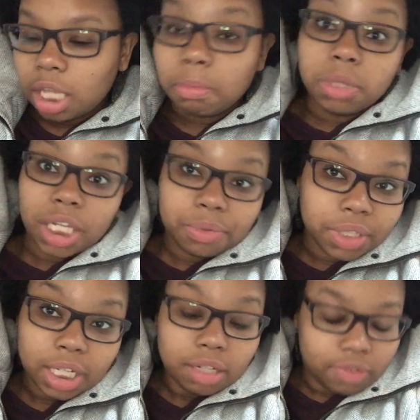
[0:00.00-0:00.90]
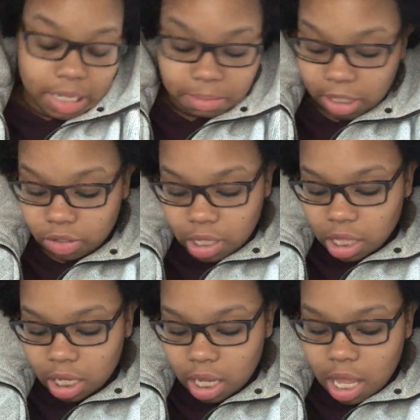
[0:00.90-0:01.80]
blood-related family or
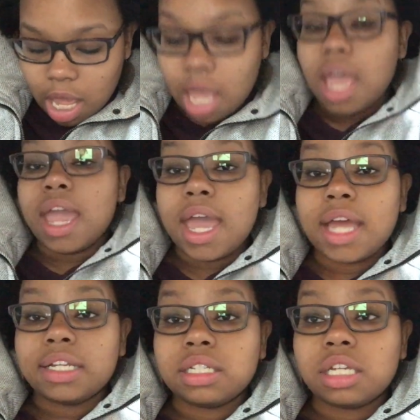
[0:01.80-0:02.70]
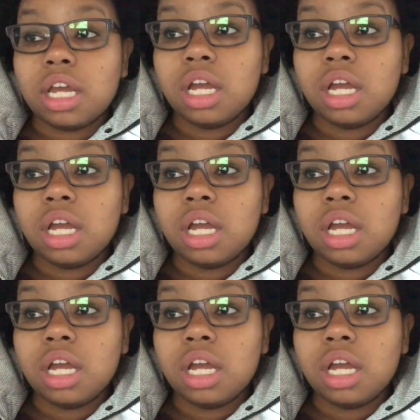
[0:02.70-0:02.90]
anything. And